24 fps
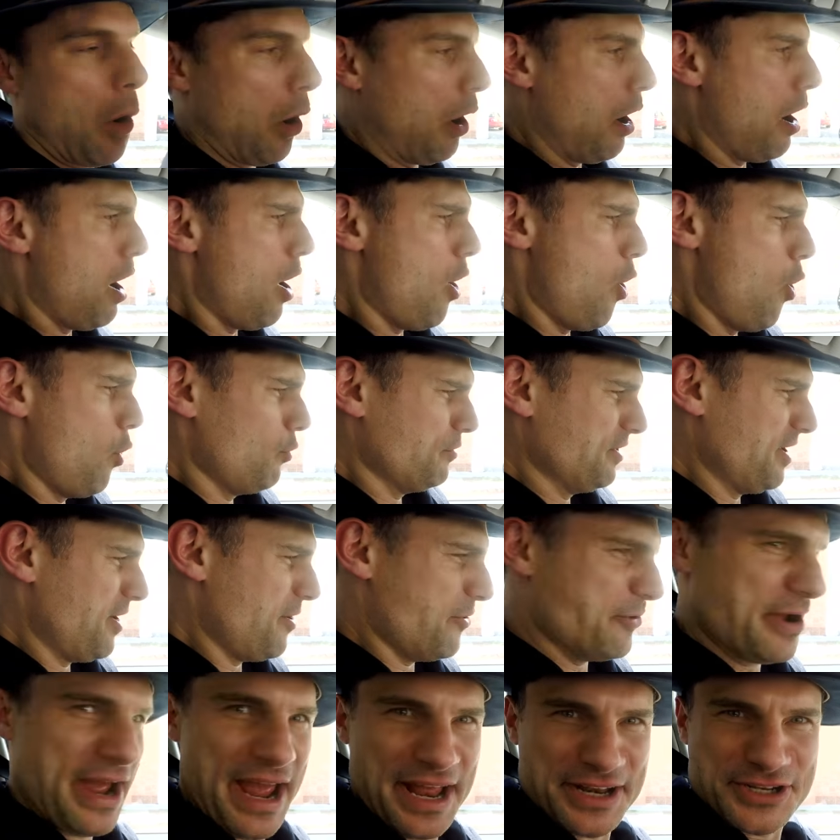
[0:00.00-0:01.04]

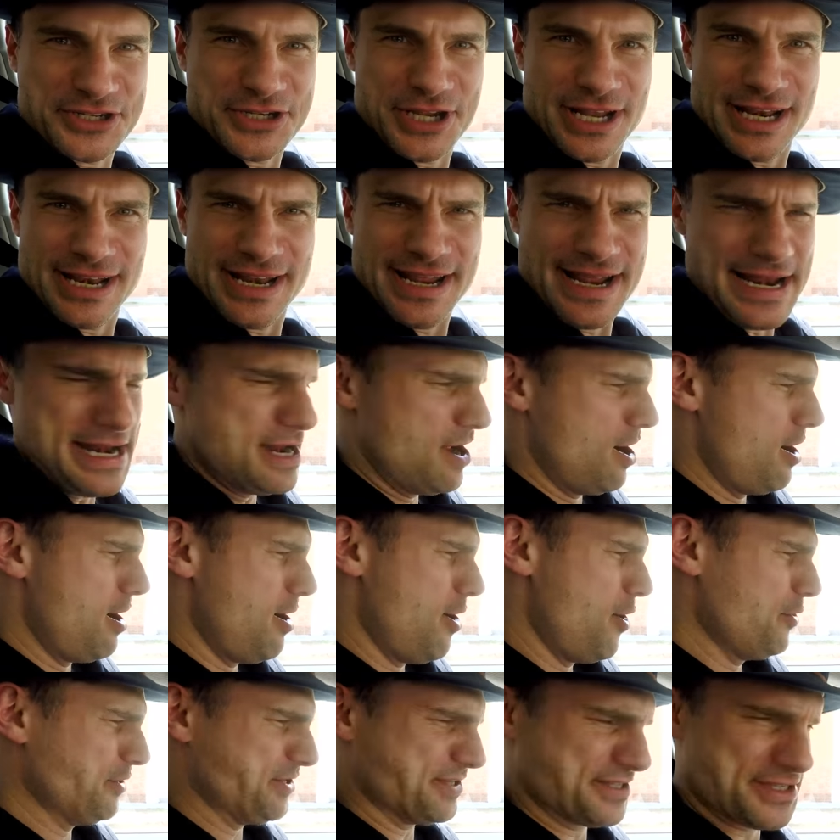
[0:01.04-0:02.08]
Oh, Angelina,
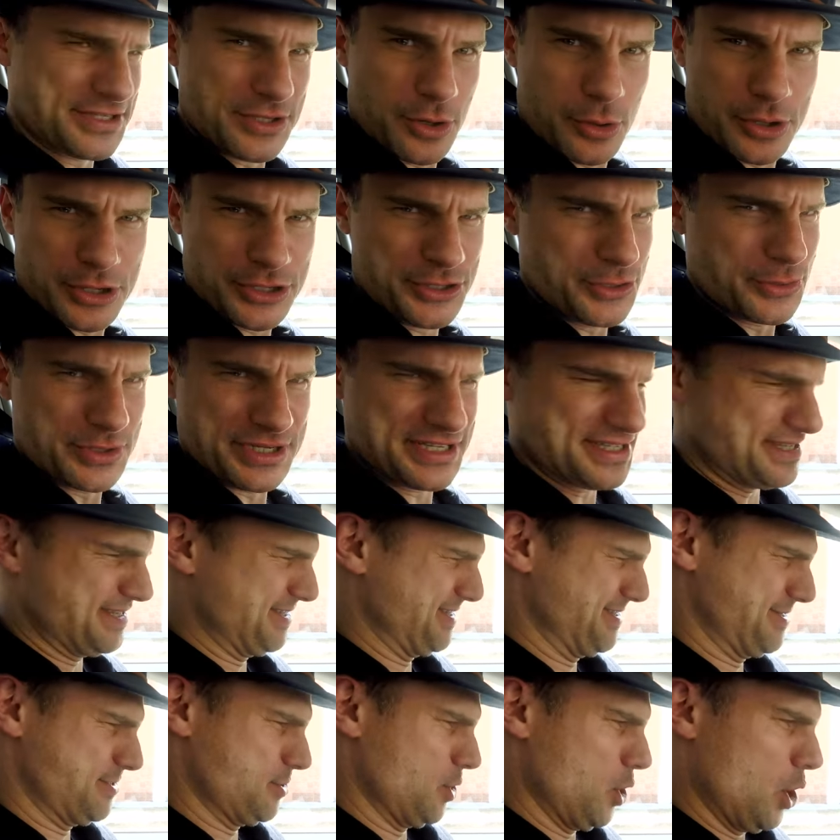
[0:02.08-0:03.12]
oh, you're so cute, this
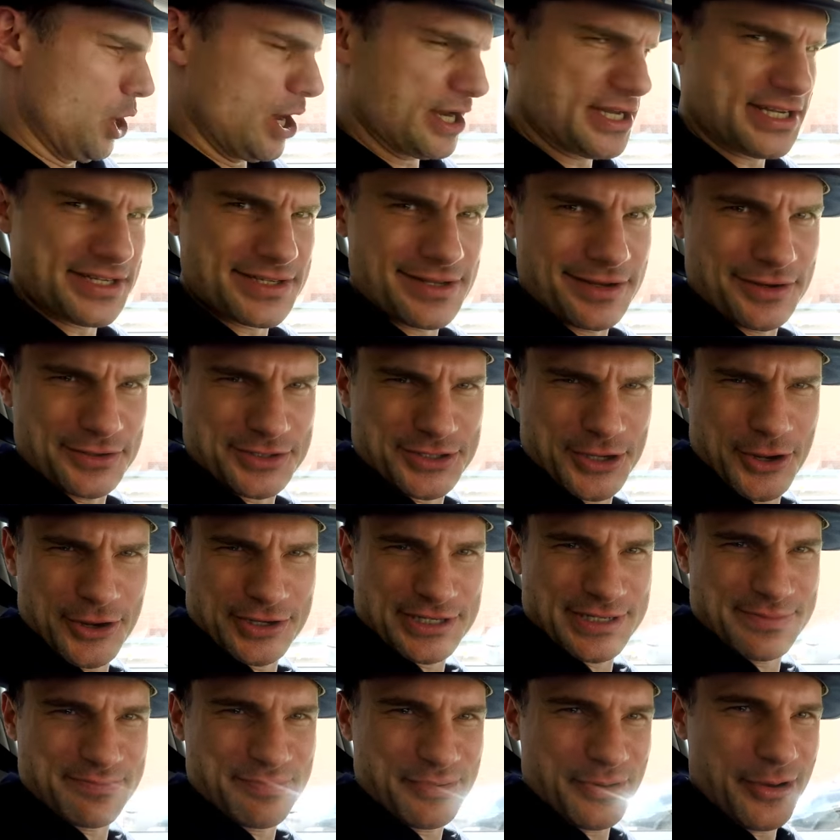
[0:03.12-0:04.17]
is dirty, little
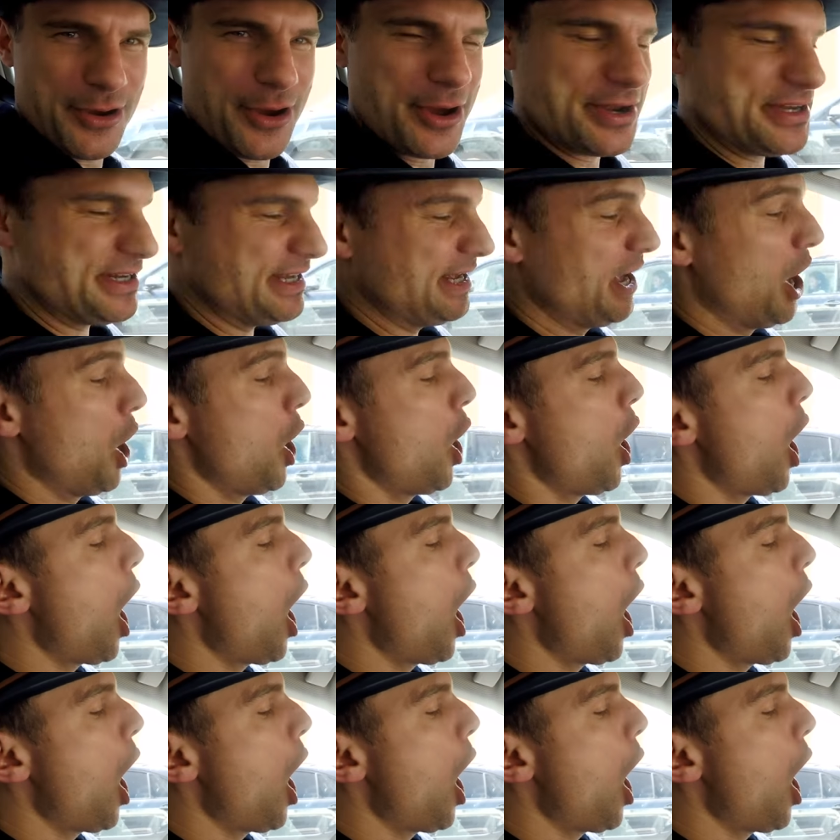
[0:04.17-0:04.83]
dirty birdie.